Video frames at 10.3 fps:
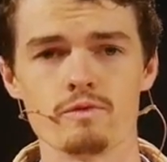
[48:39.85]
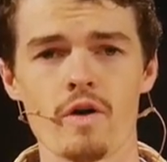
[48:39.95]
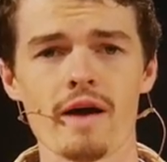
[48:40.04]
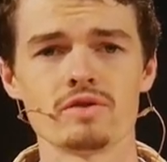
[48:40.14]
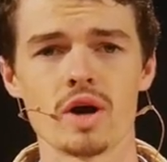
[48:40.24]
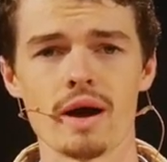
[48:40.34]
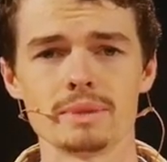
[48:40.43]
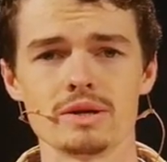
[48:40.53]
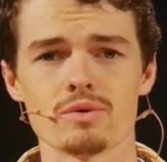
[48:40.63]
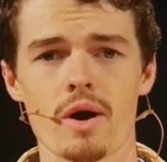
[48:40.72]
5
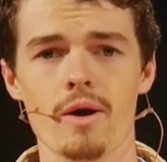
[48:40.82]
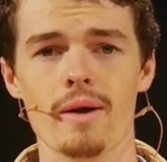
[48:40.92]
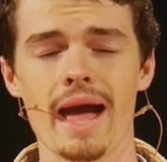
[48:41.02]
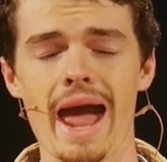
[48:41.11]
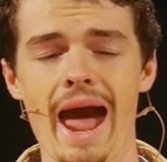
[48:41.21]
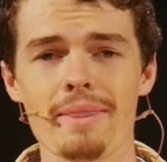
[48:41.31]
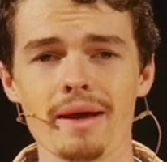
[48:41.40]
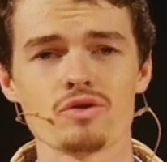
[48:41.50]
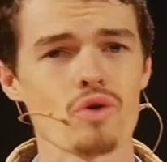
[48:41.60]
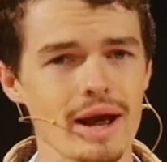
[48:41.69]
times in a row, and
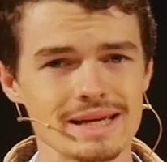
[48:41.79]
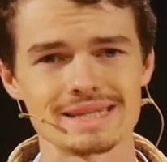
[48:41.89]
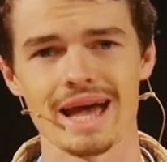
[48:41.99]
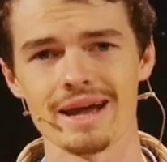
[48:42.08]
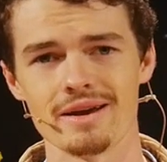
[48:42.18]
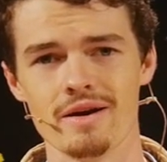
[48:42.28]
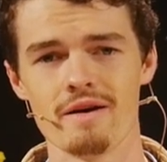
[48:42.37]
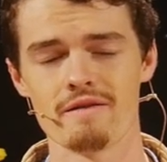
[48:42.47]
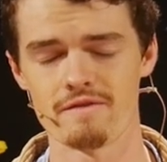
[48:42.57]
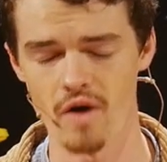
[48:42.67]
then try to say it
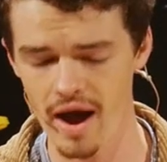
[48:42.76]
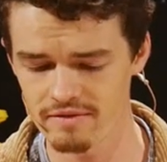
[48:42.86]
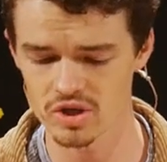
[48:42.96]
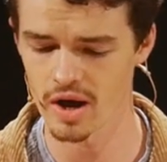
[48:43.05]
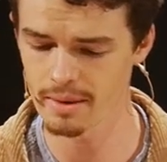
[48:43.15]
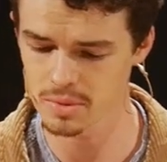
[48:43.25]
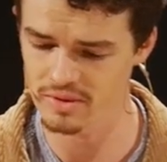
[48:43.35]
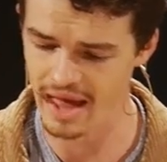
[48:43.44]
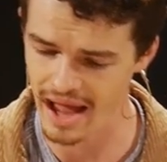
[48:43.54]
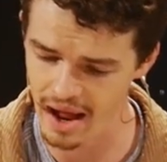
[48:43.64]
5 times
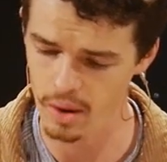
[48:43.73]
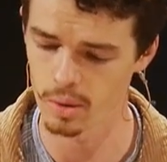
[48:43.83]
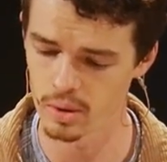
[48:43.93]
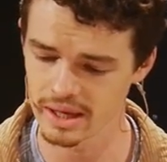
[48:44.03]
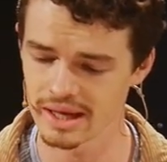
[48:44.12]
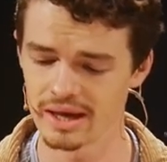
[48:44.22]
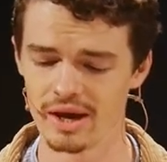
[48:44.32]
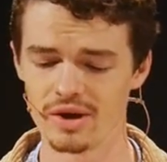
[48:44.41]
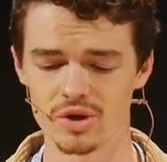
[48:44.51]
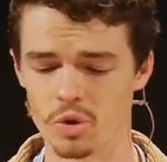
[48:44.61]
without looking,
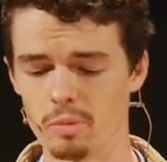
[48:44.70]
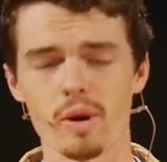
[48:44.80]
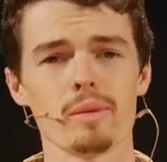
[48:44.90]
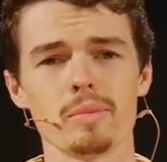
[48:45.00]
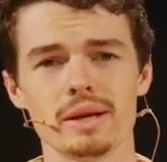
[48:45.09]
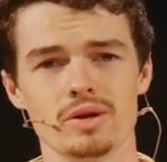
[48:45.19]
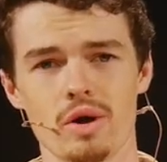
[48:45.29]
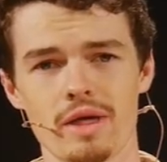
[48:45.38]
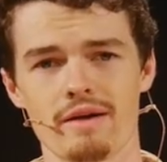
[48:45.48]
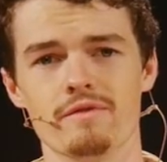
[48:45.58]
you'll probably
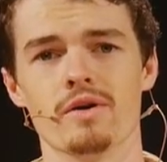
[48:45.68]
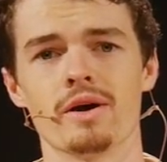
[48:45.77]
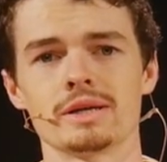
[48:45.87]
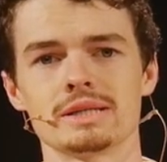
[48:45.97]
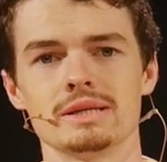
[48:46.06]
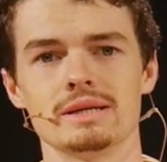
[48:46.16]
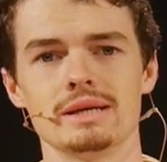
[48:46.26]
know that verse,